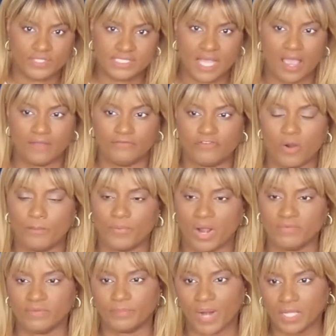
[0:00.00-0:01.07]
the time from
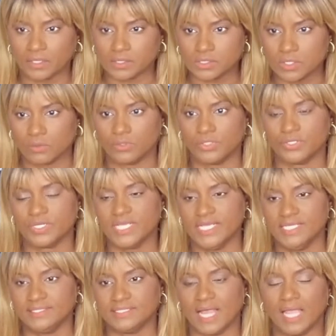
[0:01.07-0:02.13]
private practice owner
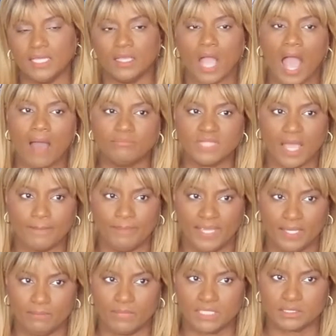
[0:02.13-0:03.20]
is like, I'm not
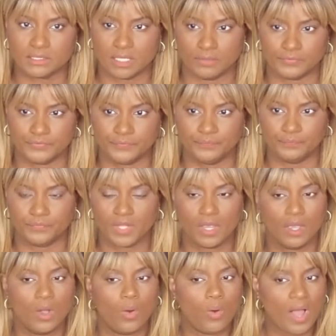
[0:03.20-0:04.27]
paying myself.
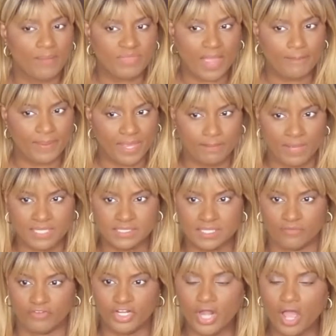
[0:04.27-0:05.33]
Well, I'm not paying
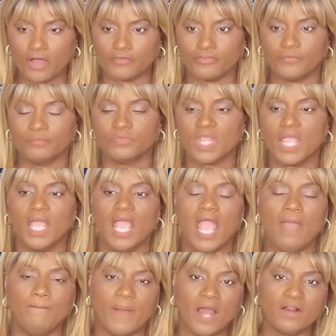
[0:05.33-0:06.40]
myself enough.
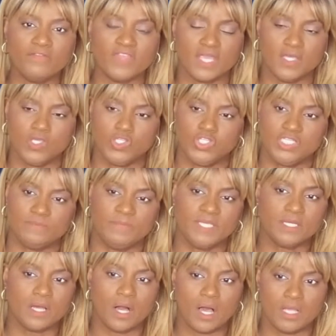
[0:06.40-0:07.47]
And part of the issue is
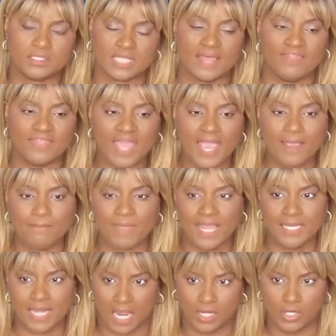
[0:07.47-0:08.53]
because they
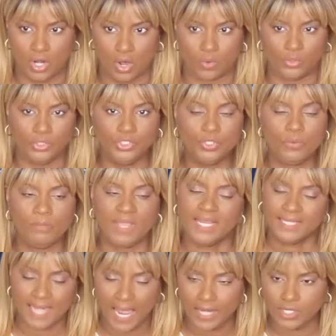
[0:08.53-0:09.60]
may not know. You
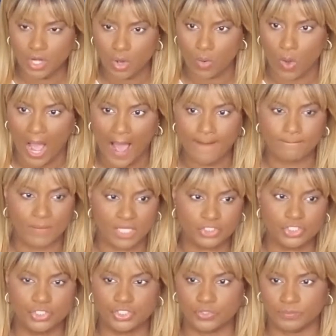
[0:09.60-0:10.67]
may not know how
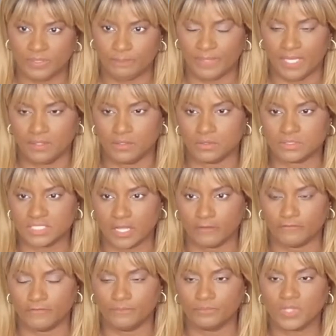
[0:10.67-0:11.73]
much you should be paying yourself.